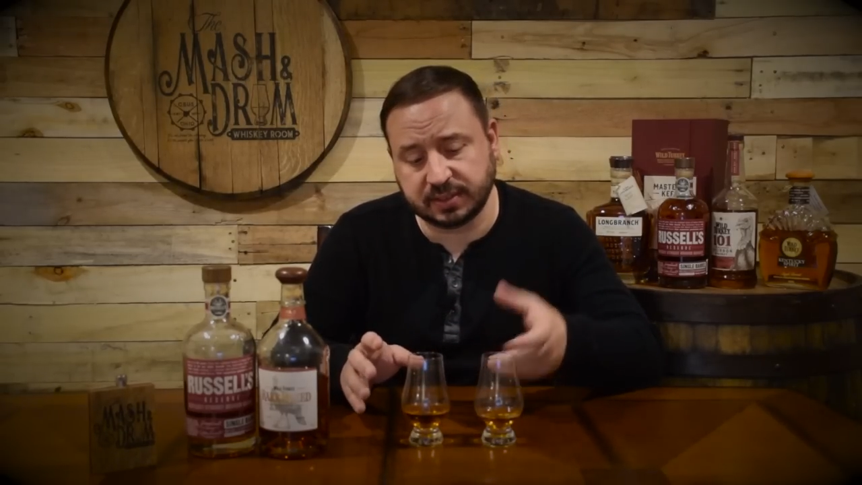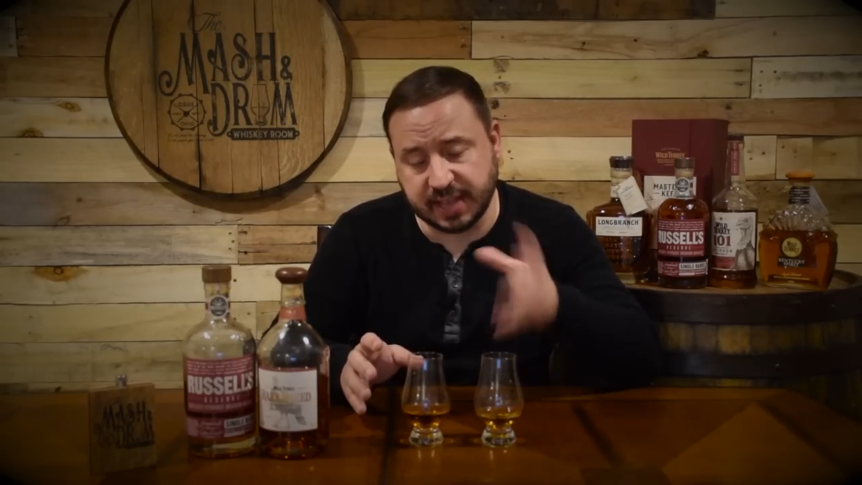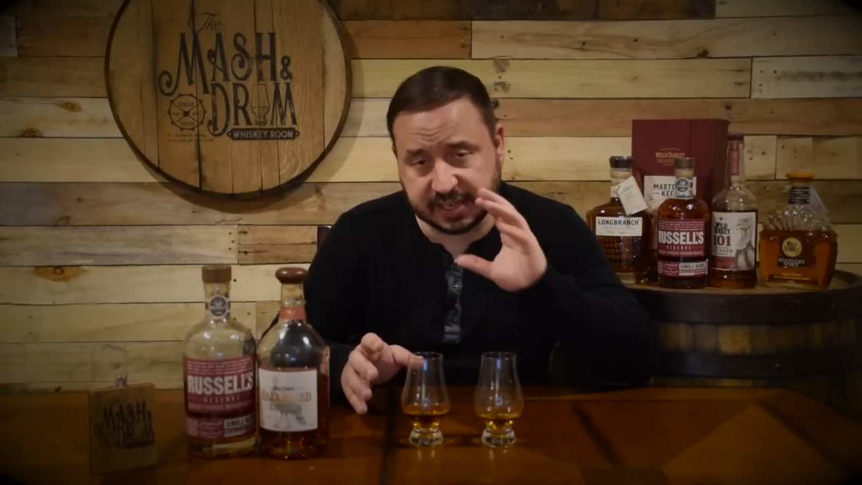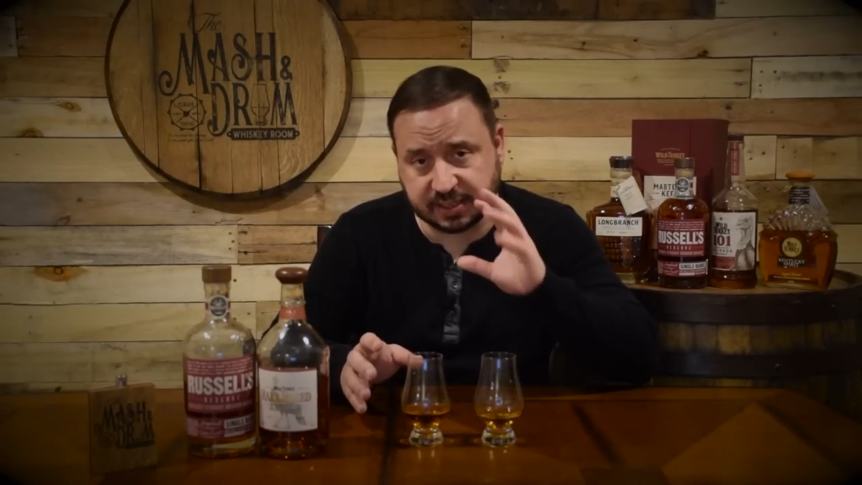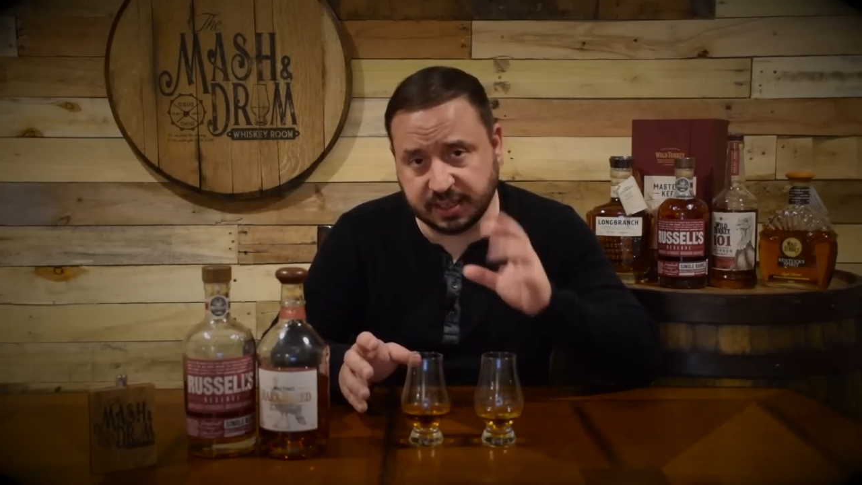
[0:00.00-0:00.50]

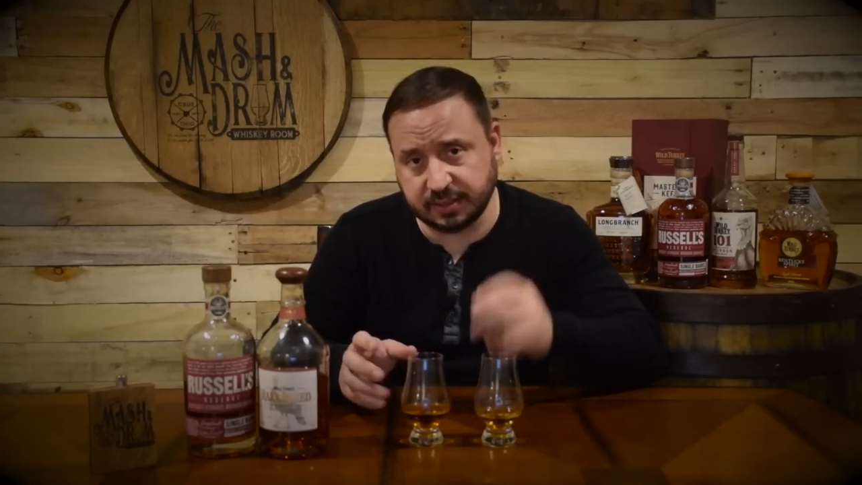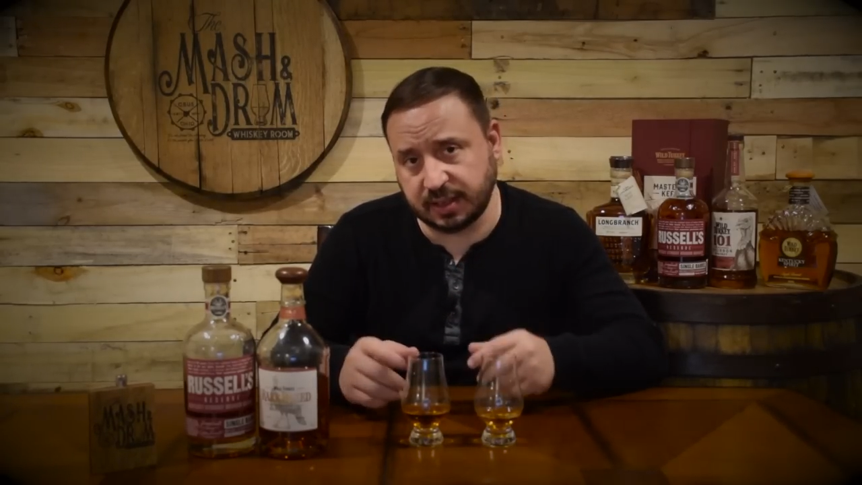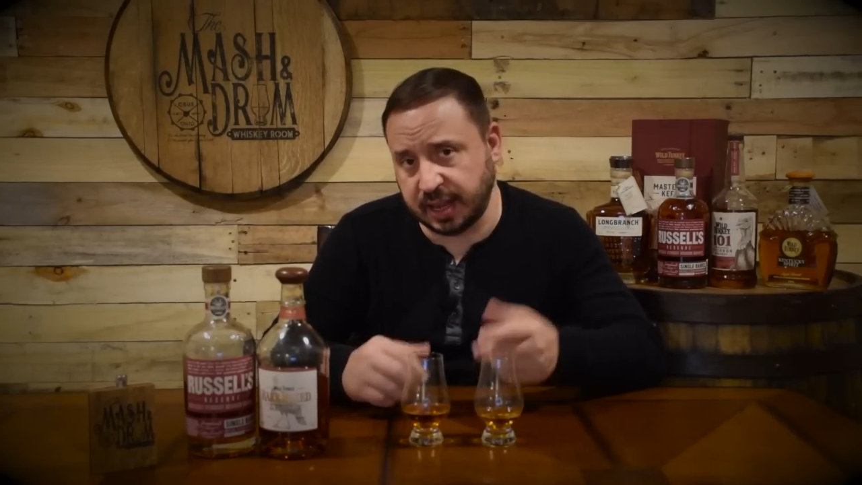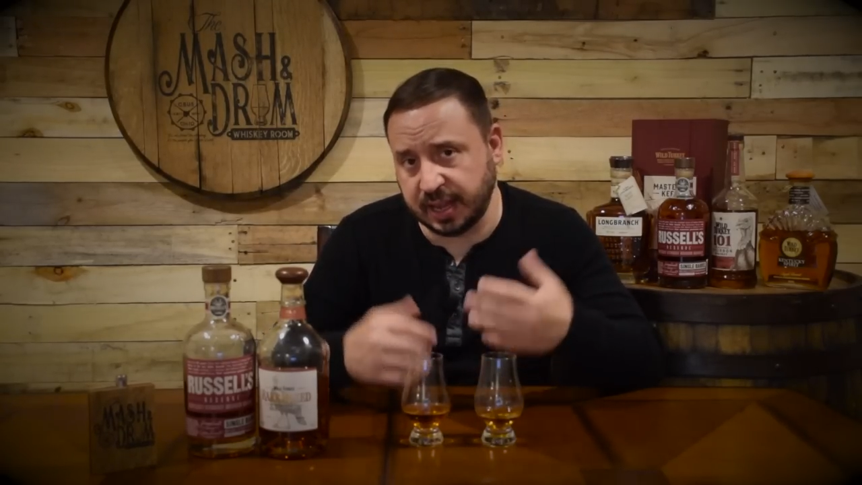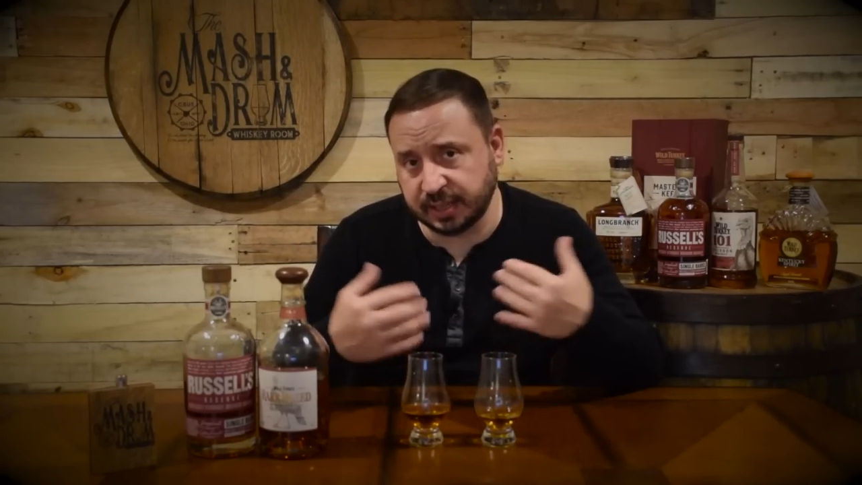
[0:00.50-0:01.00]
taste
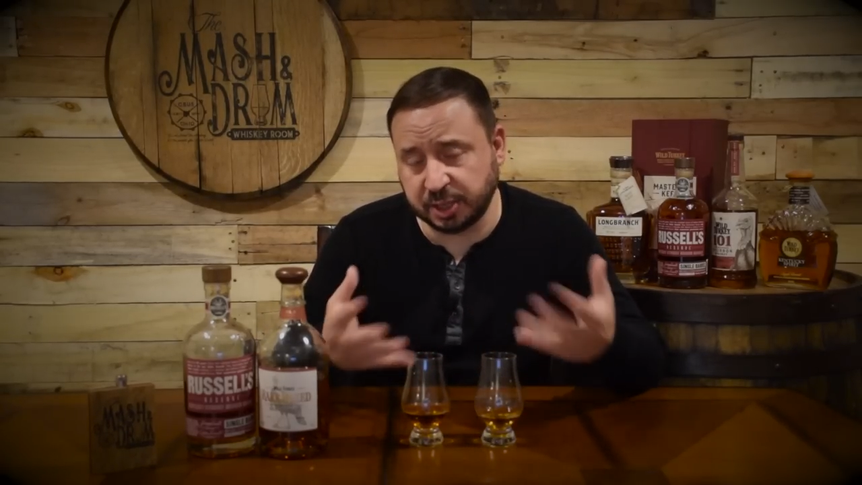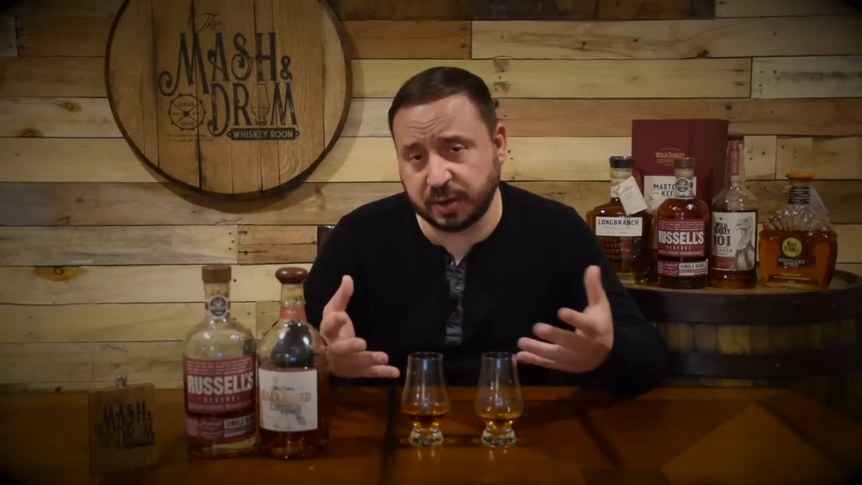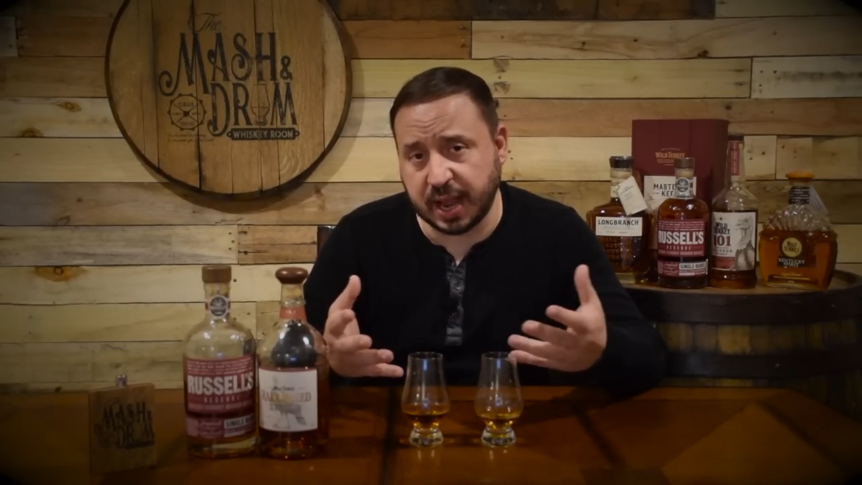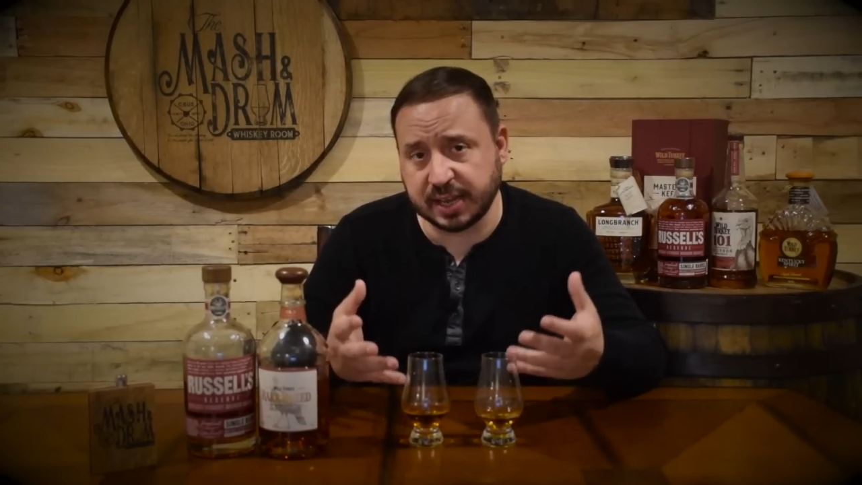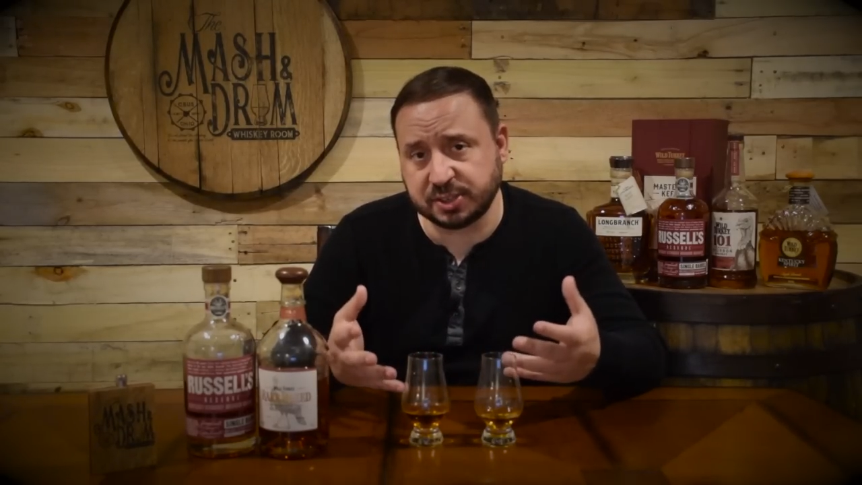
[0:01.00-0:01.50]
it, and let
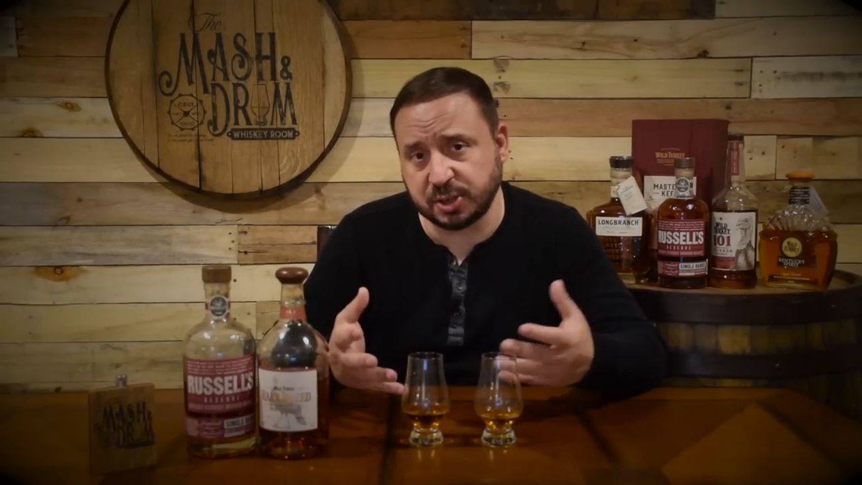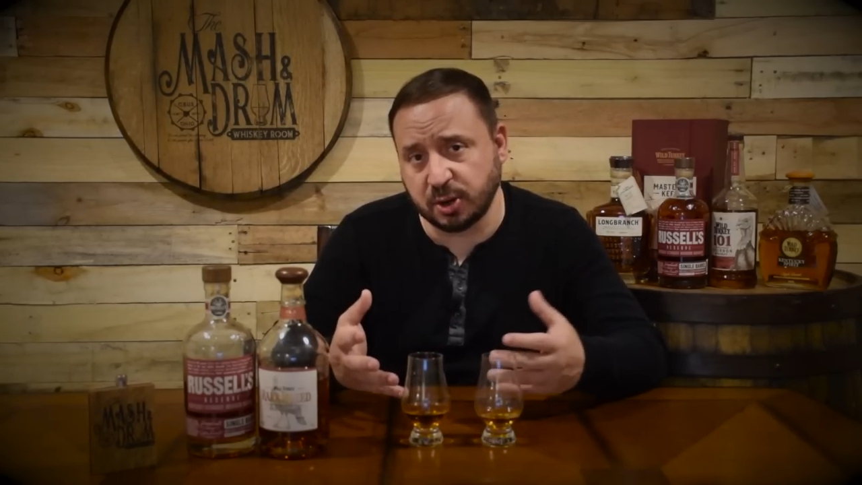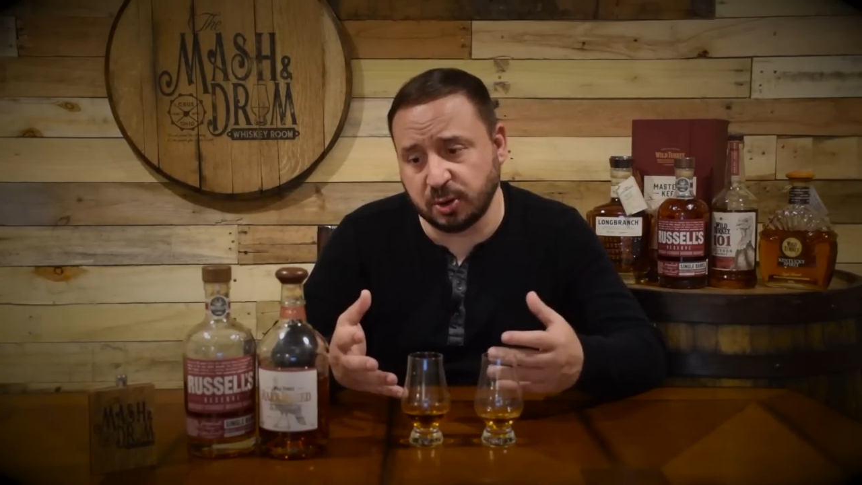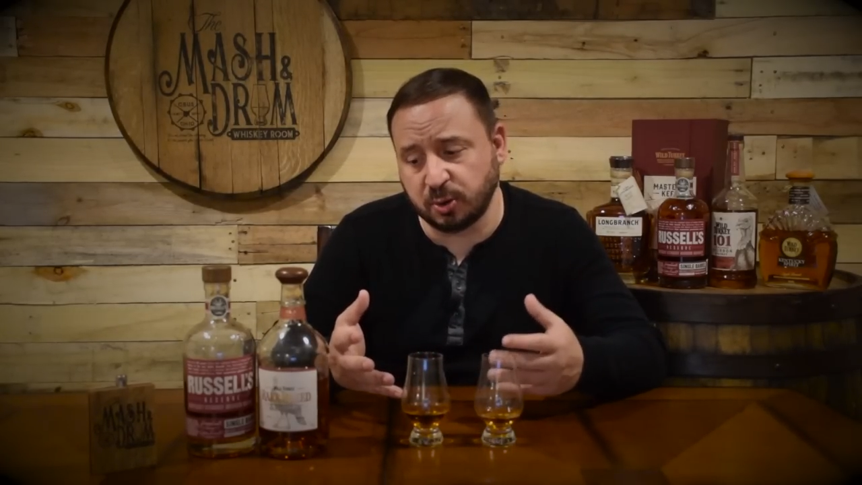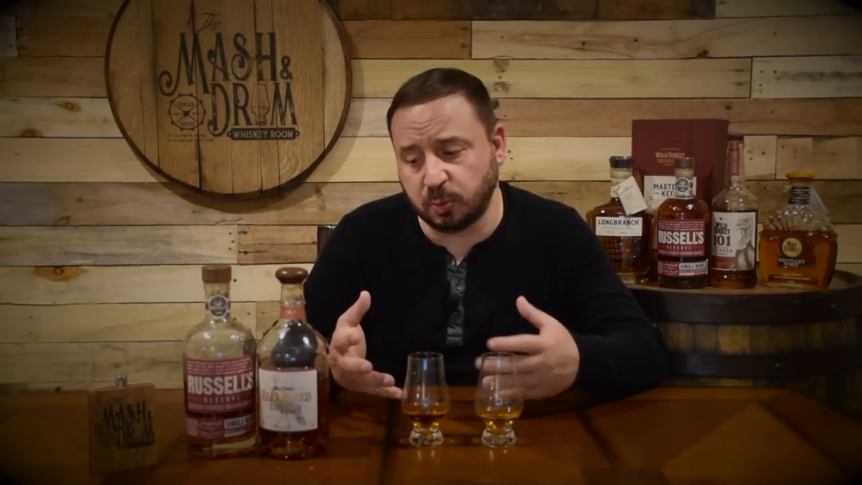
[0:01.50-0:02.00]
you guys know